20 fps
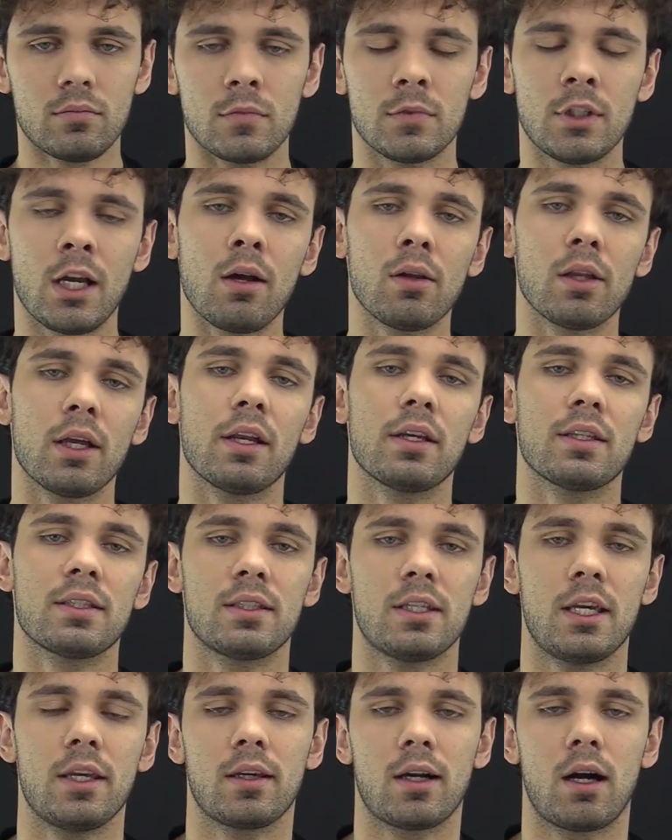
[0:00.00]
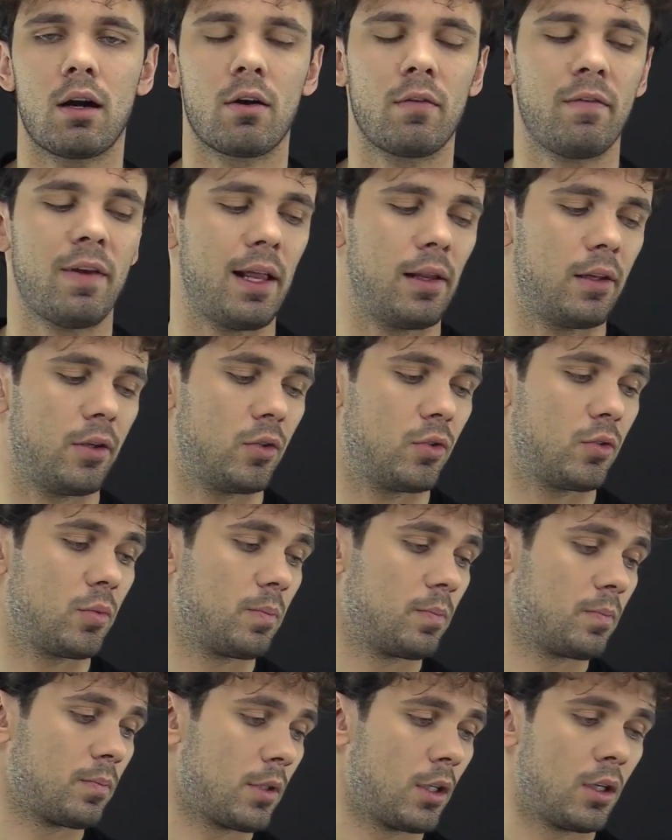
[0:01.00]
Now let us take our values.
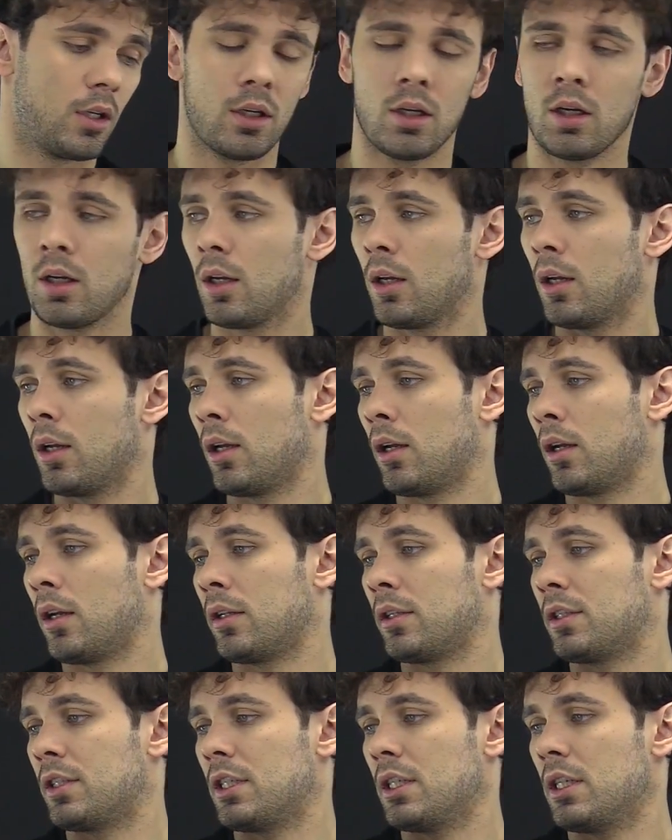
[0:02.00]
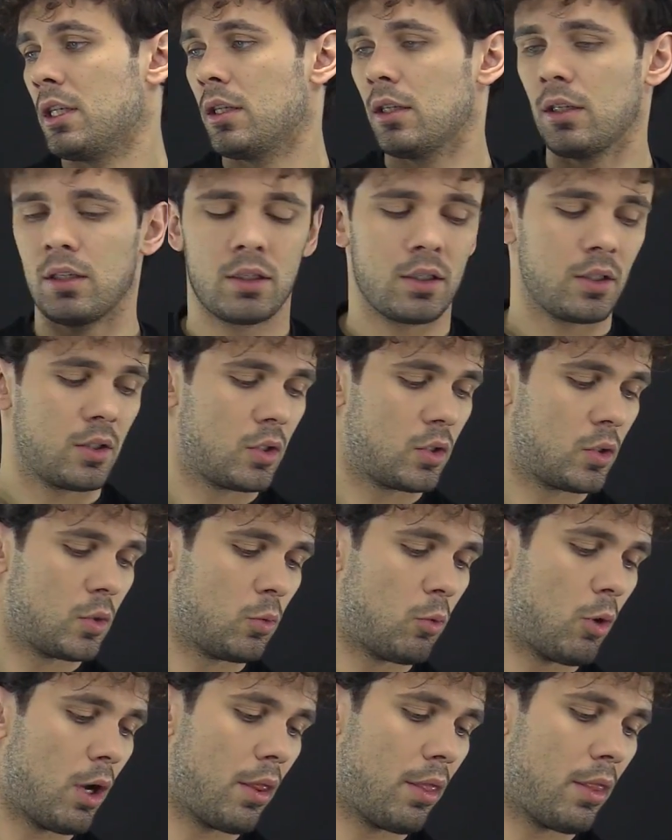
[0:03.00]
T is
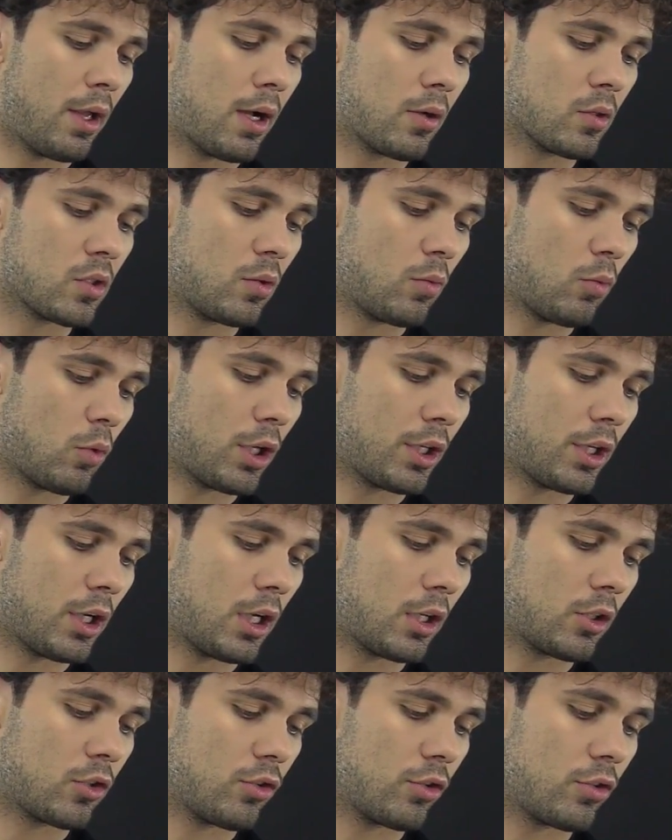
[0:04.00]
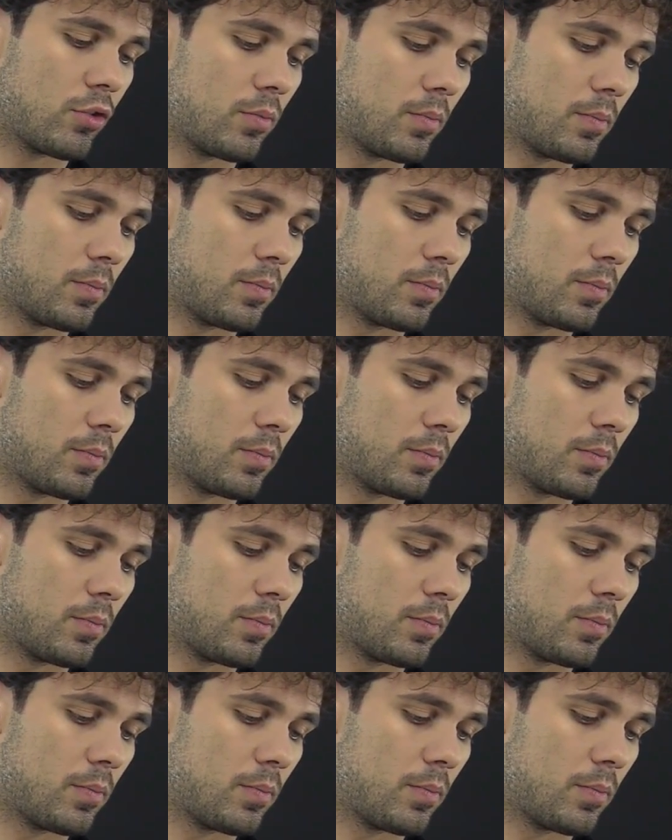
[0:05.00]
one thousand one hundred.